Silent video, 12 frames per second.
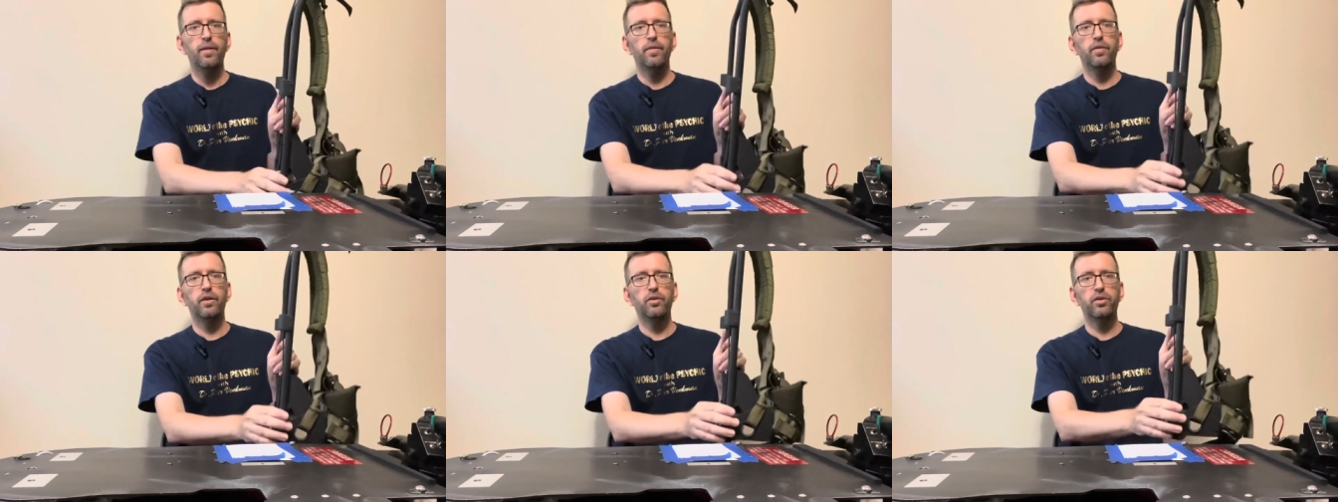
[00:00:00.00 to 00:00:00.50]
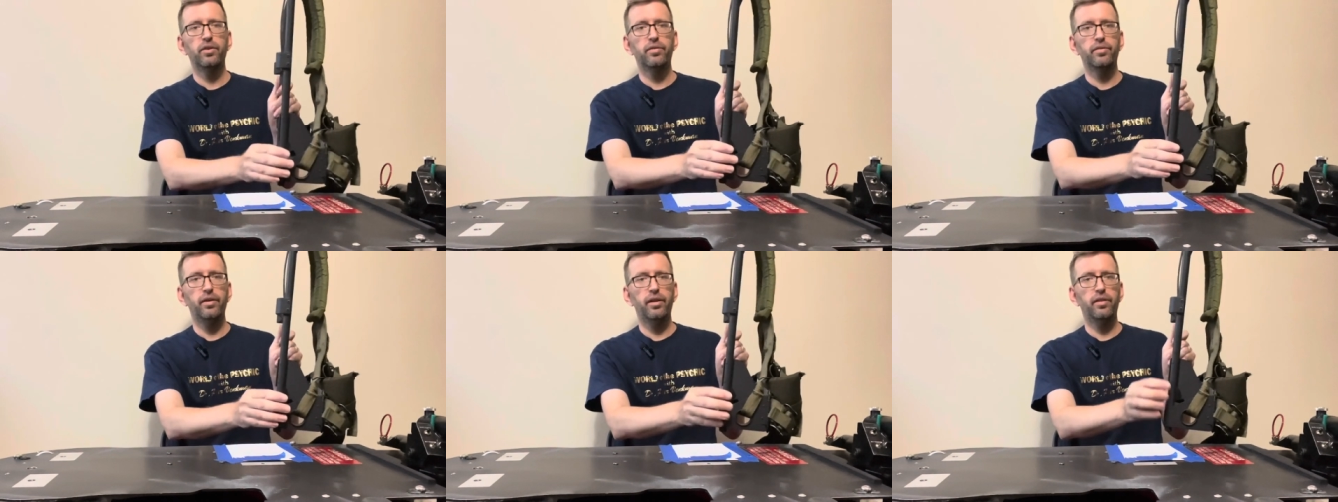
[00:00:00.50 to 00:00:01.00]
then you can
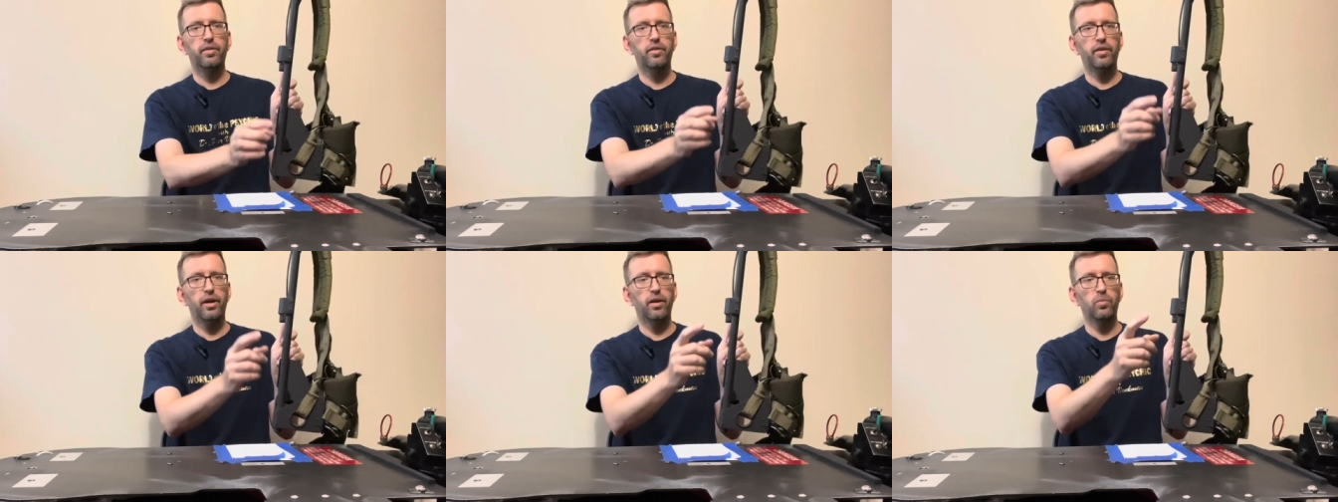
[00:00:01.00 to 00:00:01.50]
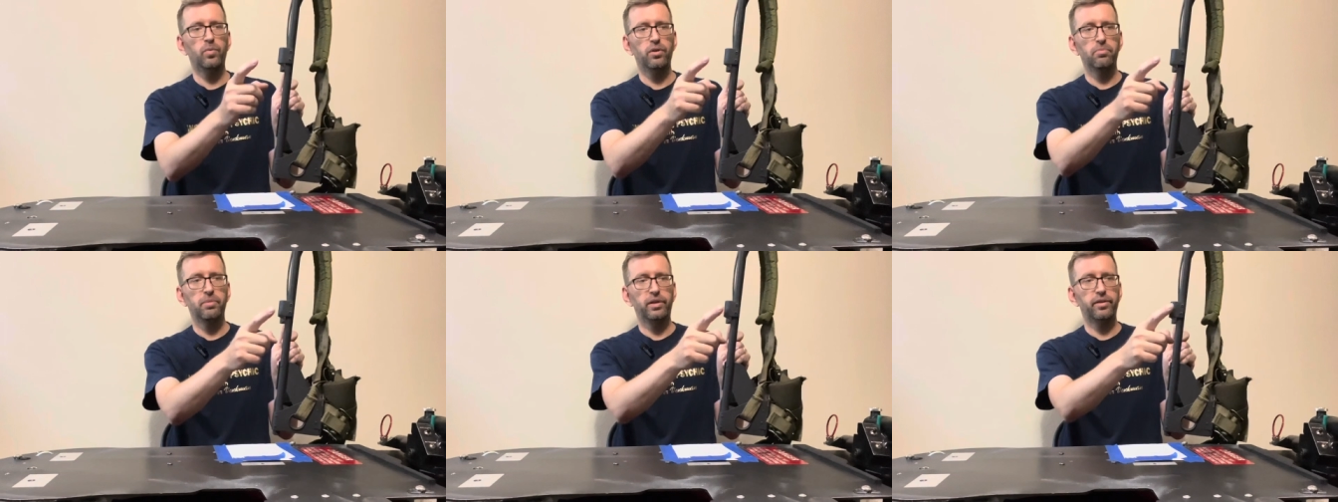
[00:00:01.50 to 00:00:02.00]
see that one
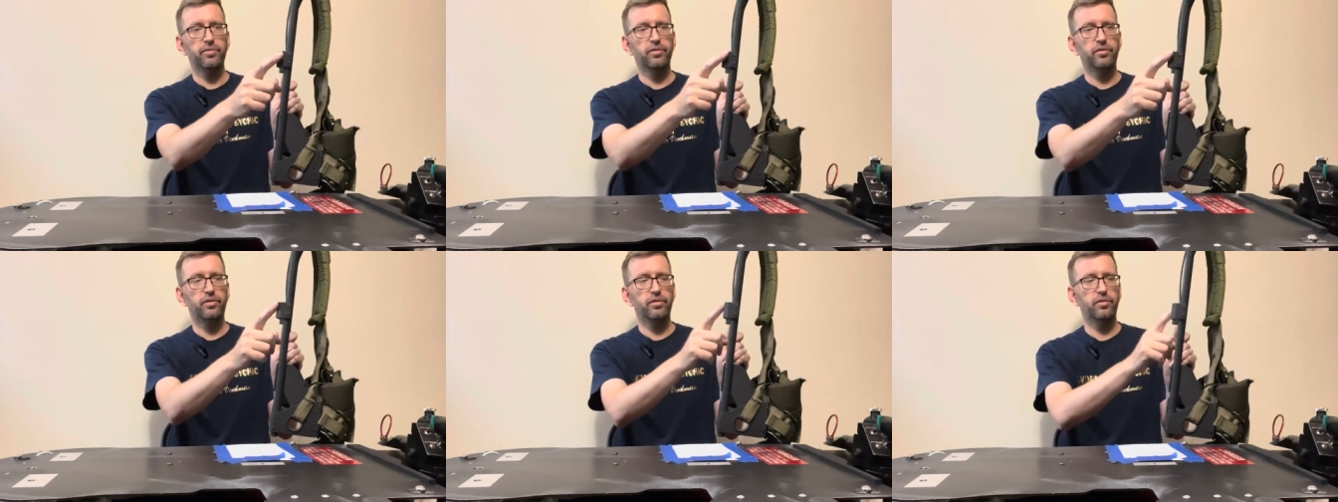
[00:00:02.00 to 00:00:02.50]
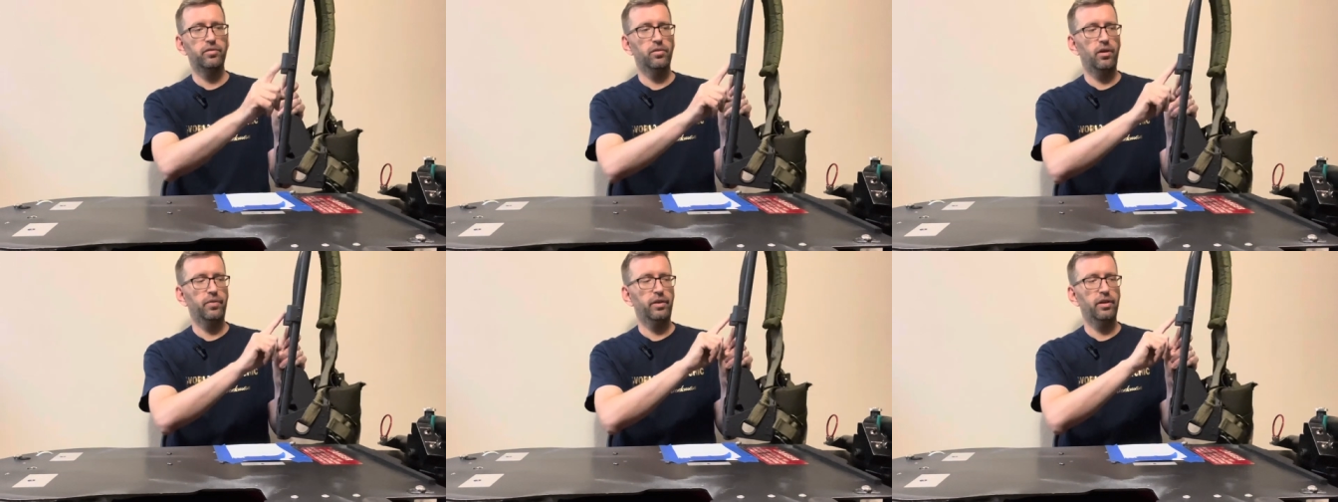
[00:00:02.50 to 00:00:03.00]
of the big differences
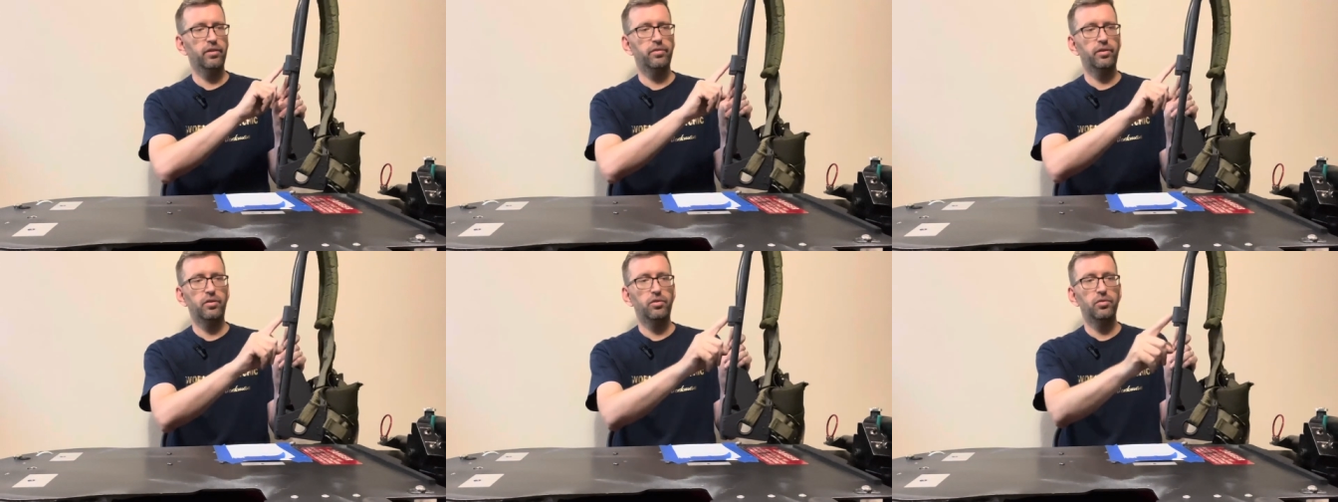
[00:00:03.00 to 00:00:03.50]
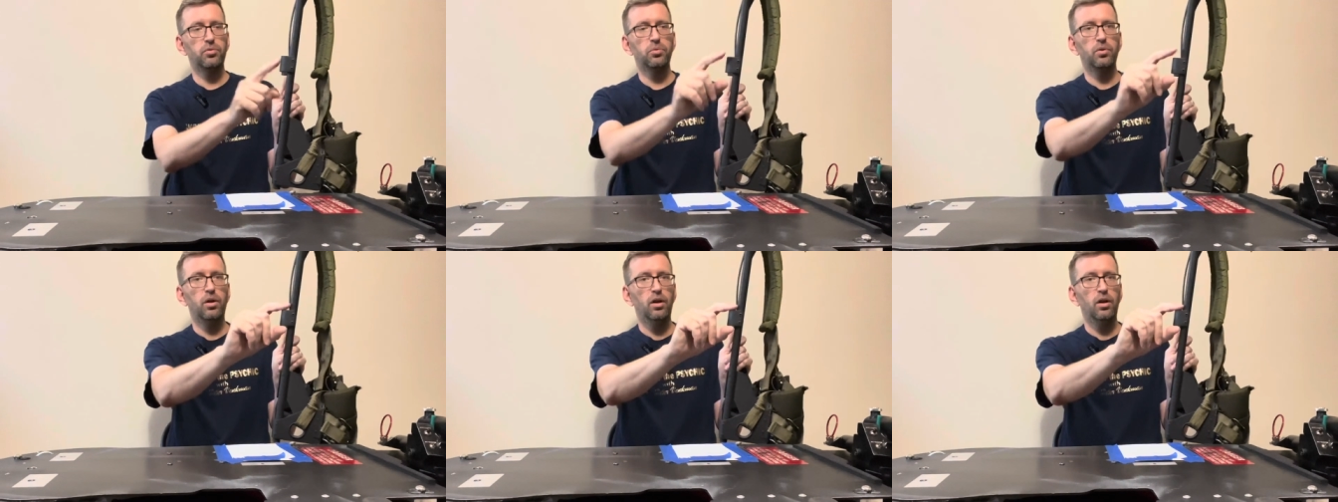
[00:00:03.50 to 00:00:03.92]
on the LC2,